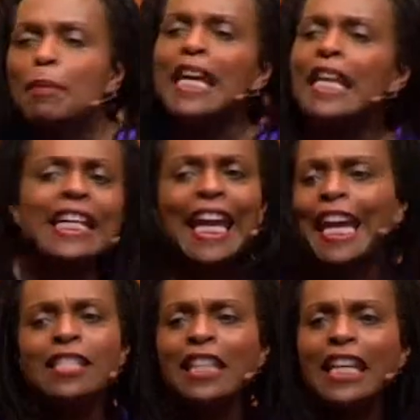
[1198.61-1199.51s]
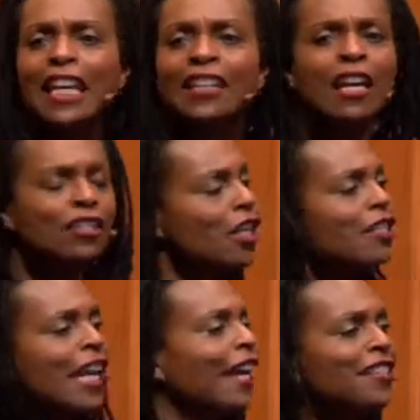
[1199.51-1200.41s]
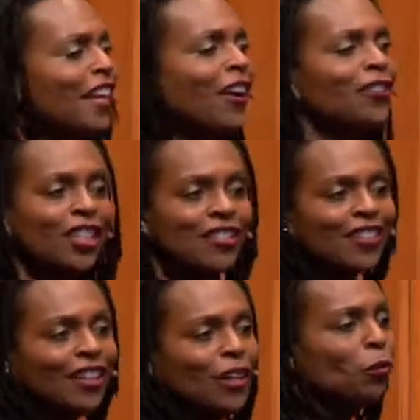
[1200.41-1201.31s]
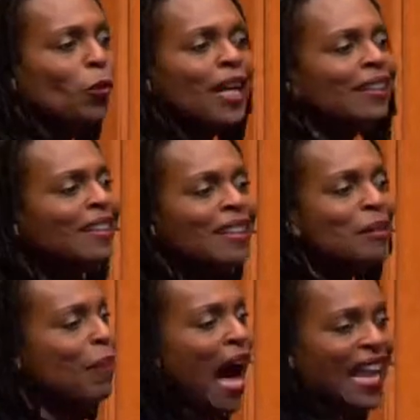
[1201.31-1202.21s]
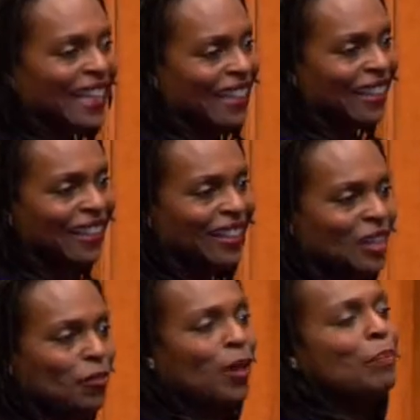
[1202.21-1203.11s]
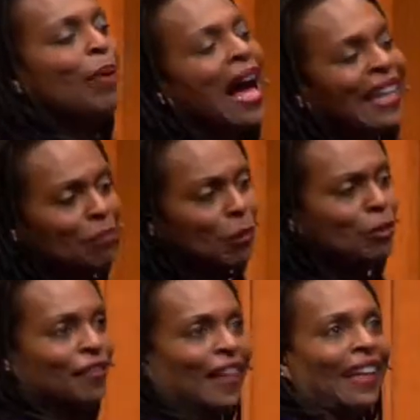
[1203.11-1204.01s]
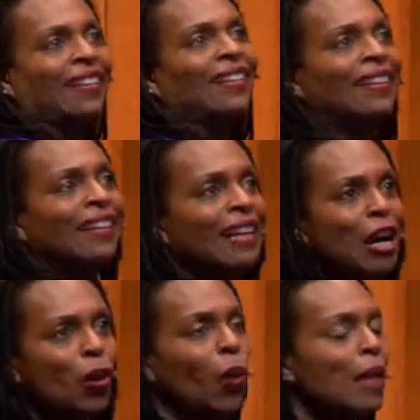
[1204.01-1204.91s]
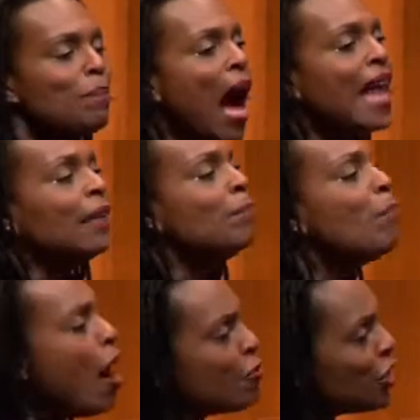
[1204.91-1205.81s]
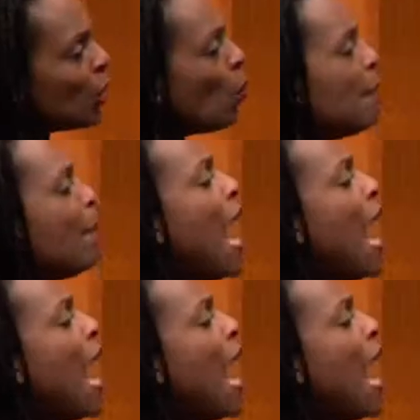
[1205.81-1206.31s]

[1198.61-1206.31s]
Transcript: the beginning, can't see the end. Just can't tell. Just one body, one body moving, one body marching, one